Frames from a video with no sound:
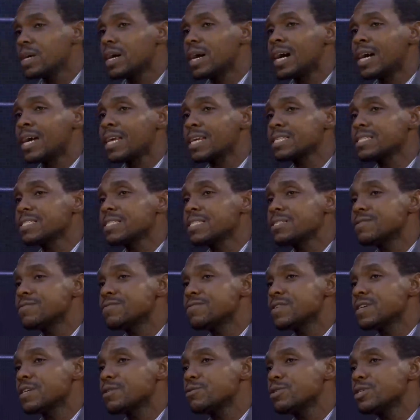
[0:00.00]
and the
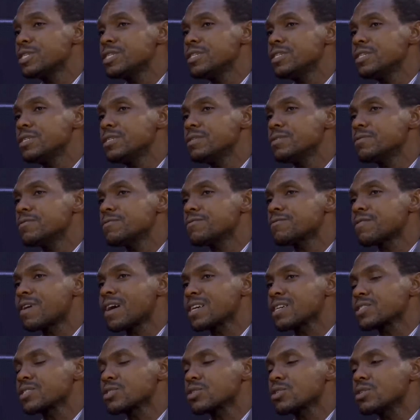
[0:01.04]
varying
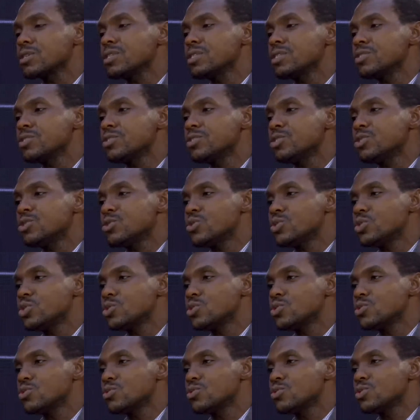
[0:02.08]
factor is due
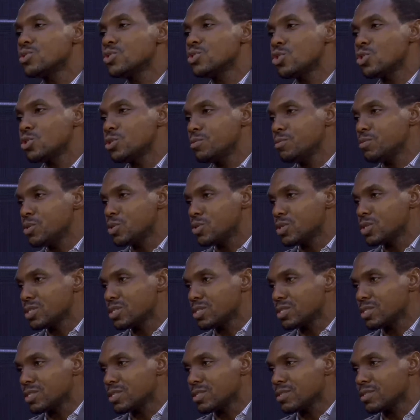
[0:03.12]
to your immunity.